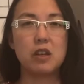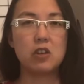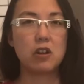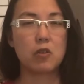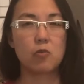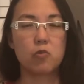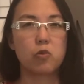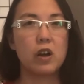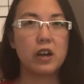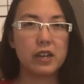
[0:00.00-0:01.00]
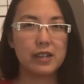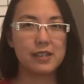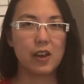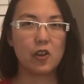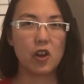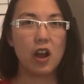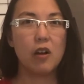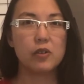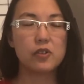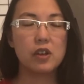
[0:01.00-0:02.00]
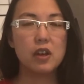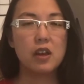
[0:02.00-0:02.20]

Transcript: mean you gotta run and sell your house.